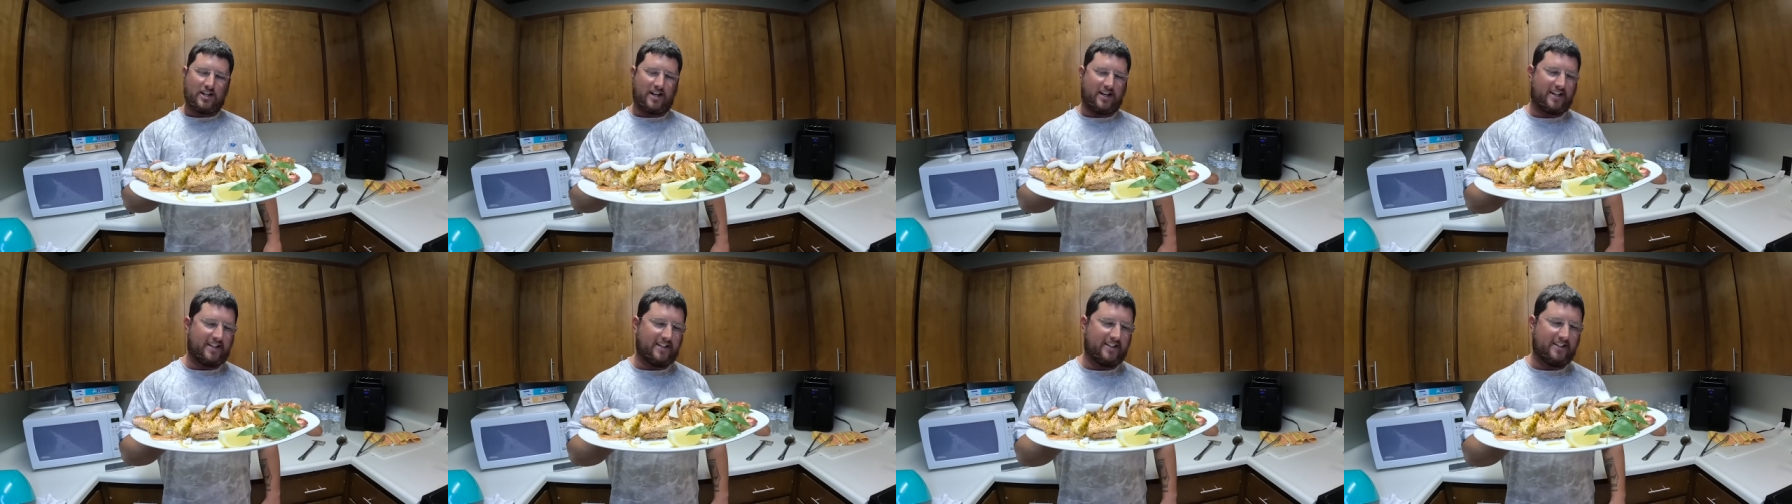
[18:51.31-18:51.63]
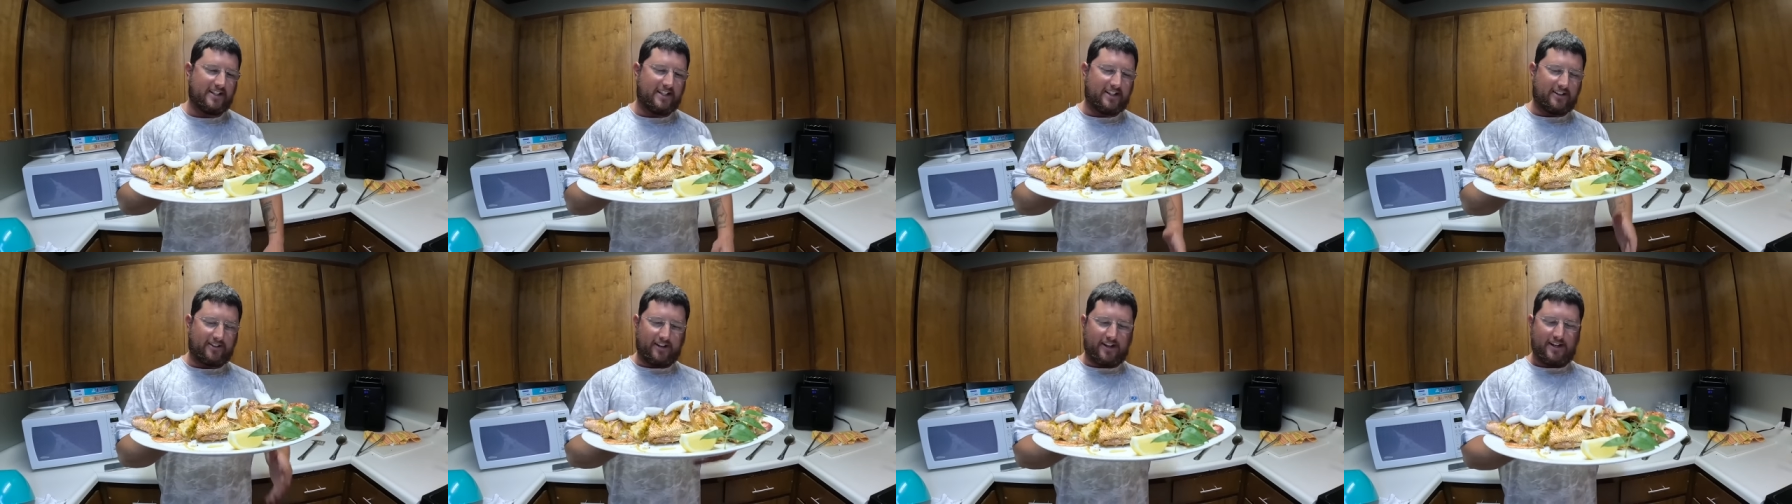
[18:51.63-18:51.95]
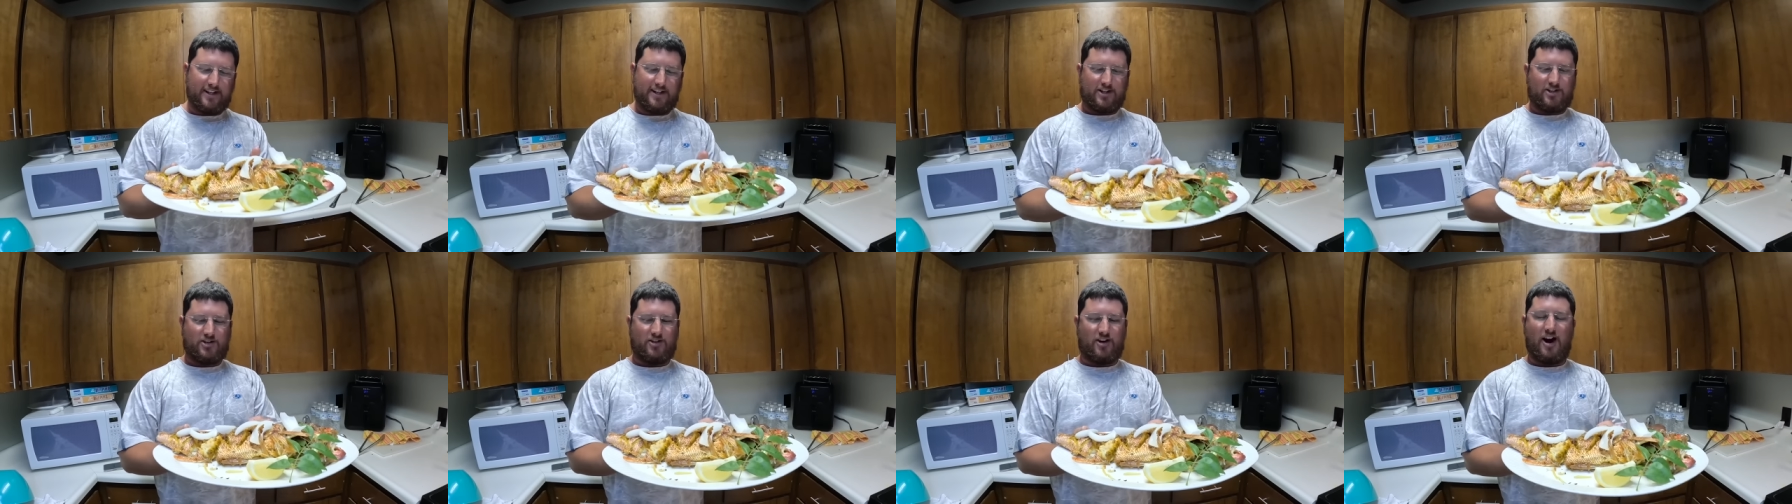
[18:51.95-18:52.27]
I cannot
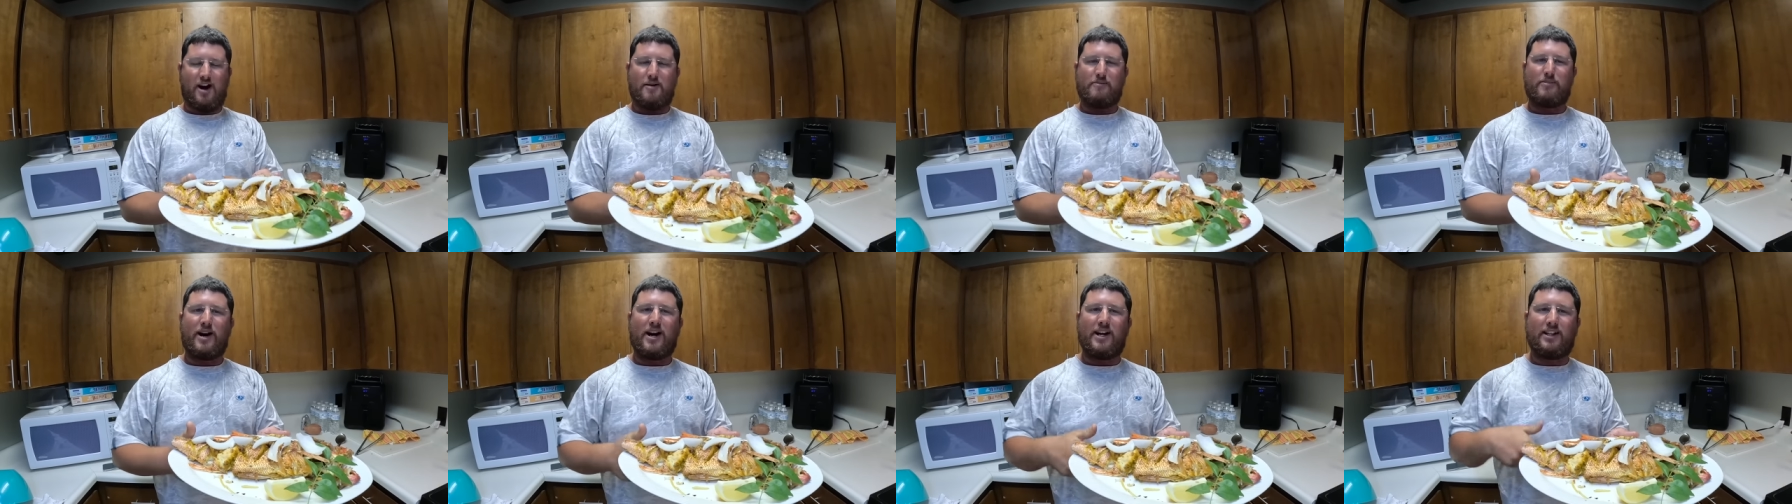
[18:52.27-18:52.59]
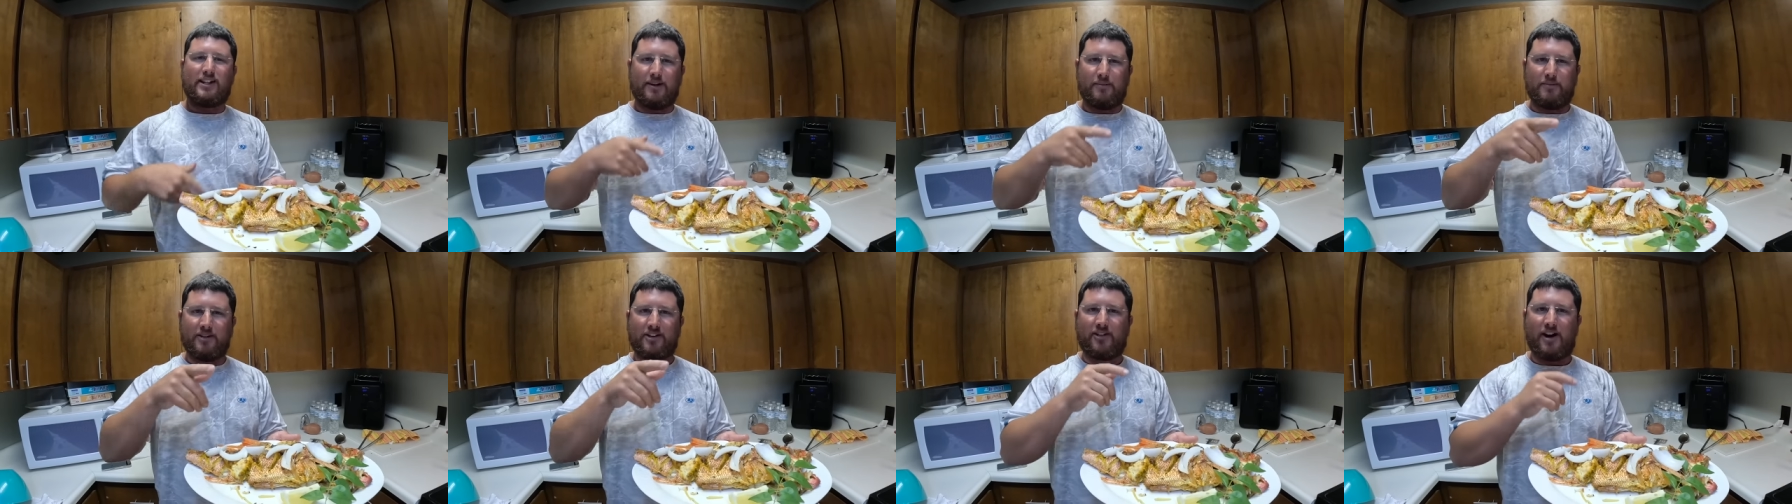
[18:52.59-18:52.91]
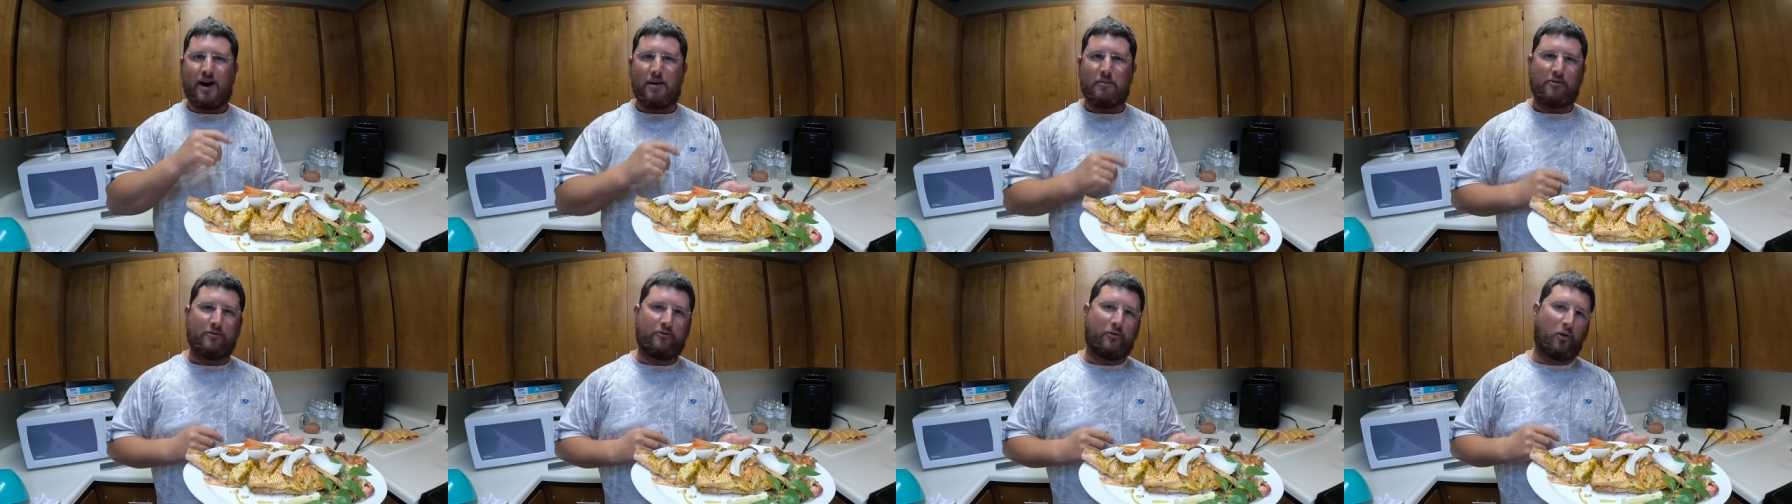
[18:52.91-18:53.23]
wait to try a bite. Let me
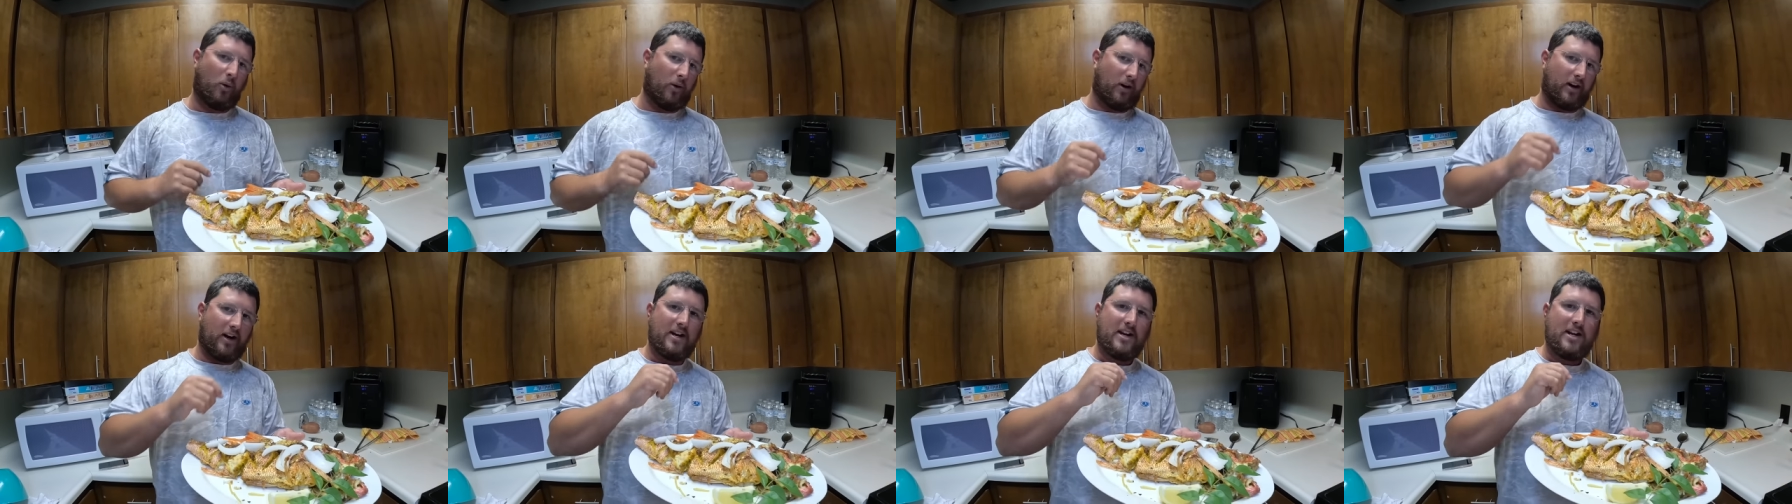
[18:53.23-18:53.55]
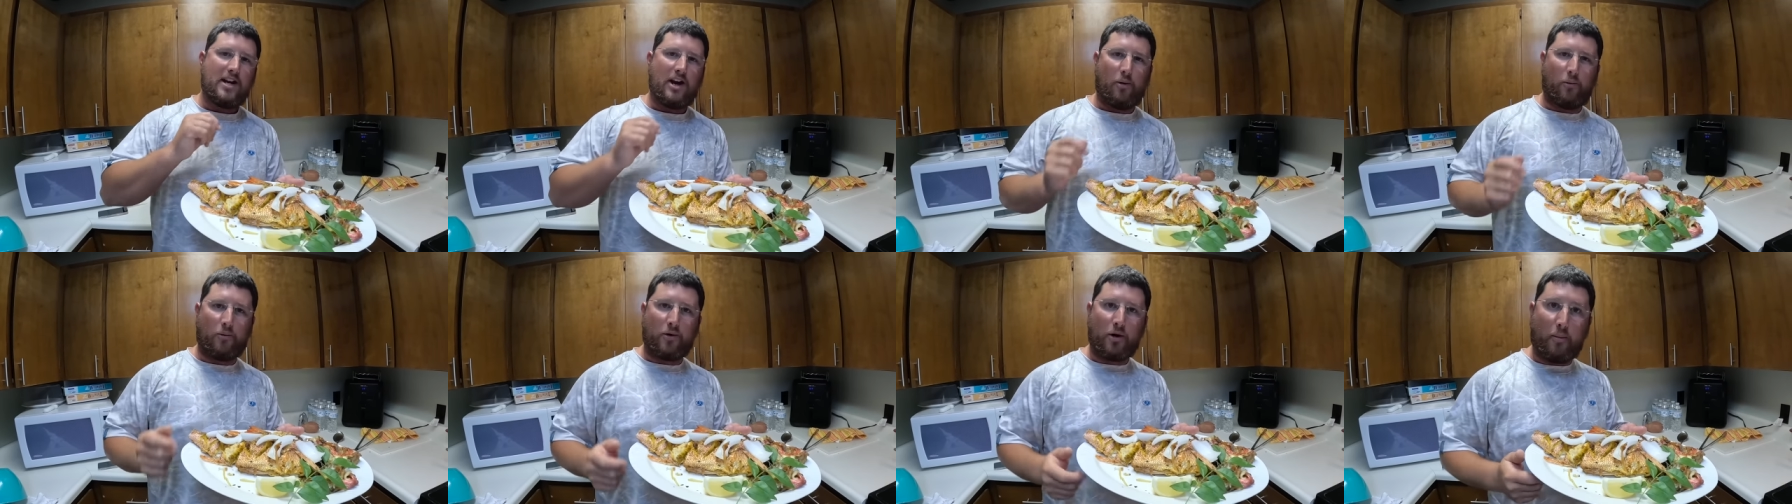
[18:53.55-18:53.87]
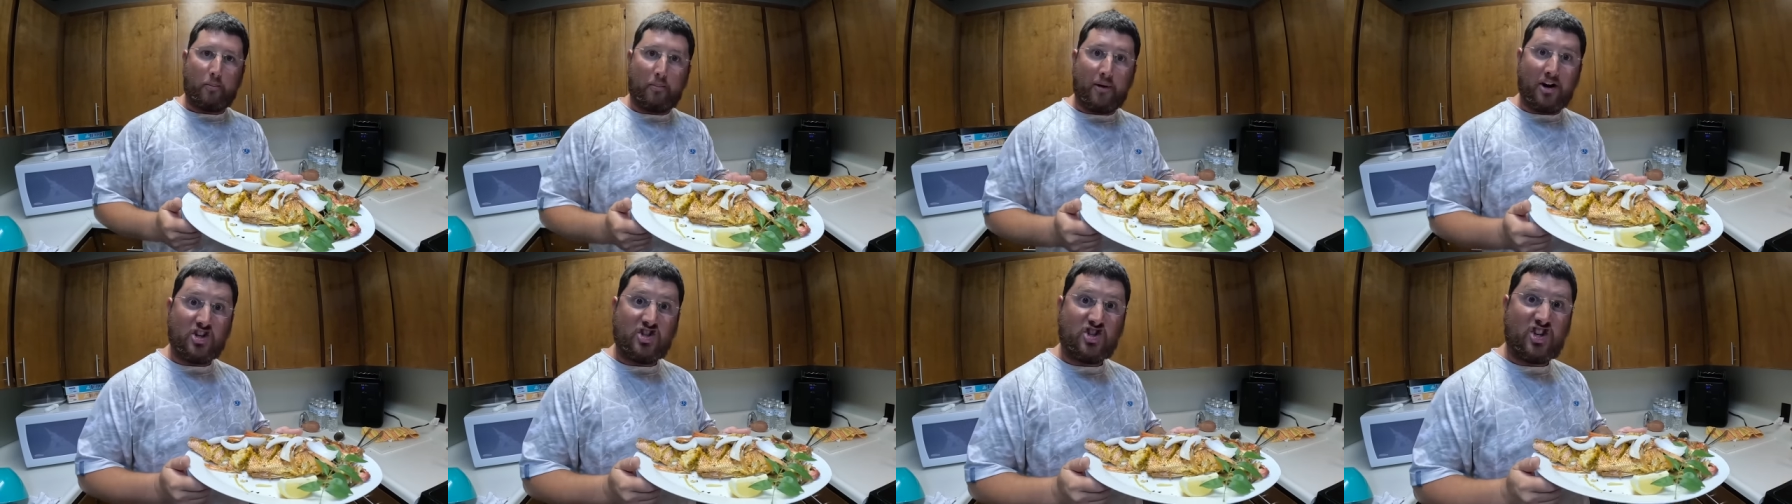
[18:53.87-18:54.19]
grab a fork and we're
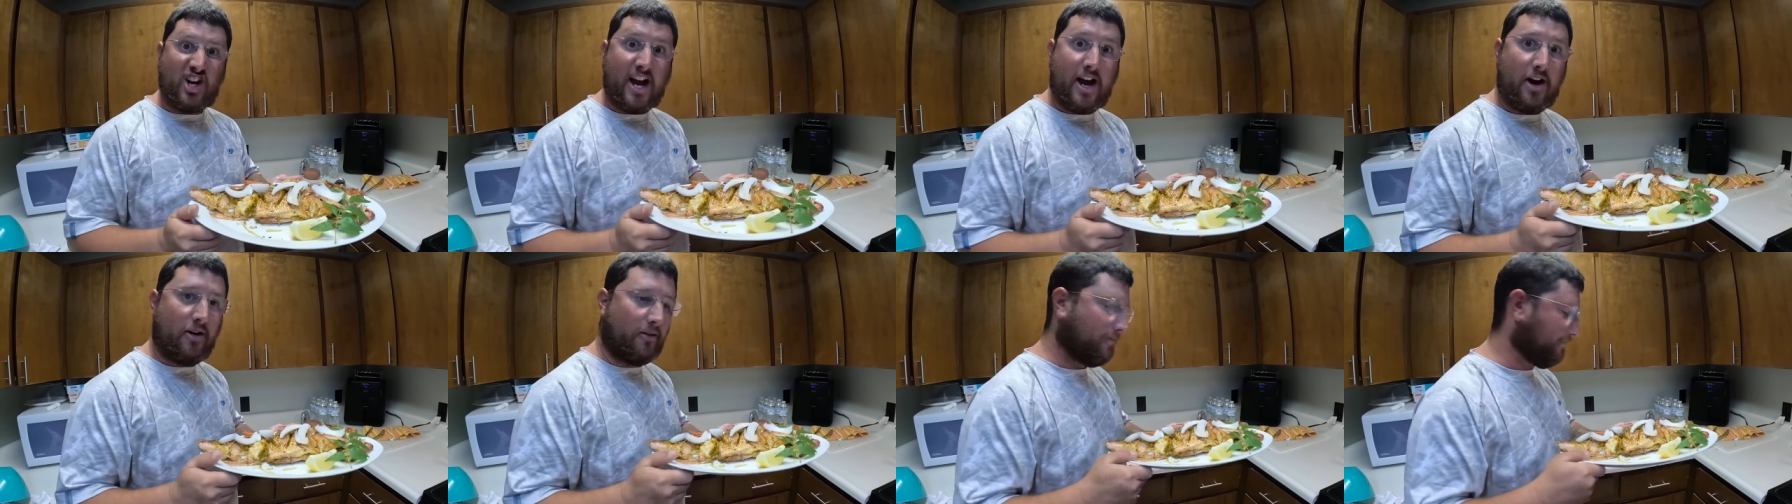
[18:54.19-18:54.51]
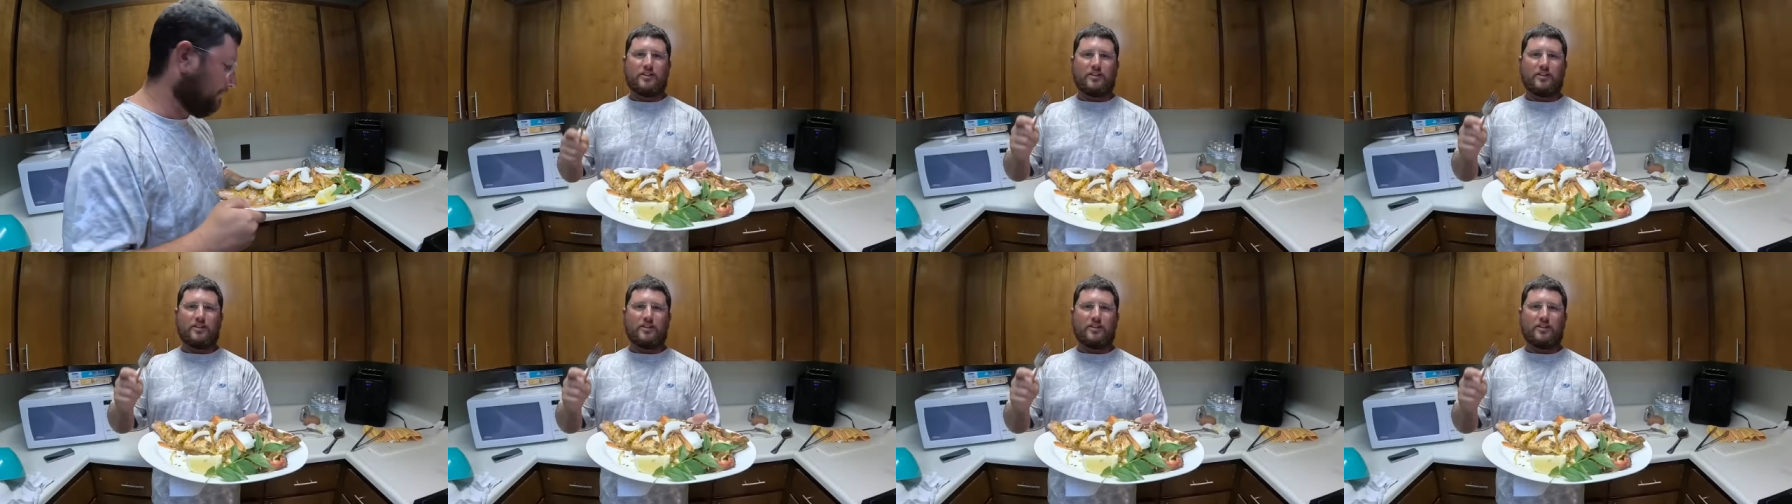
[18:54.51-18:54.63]
gonna munch down.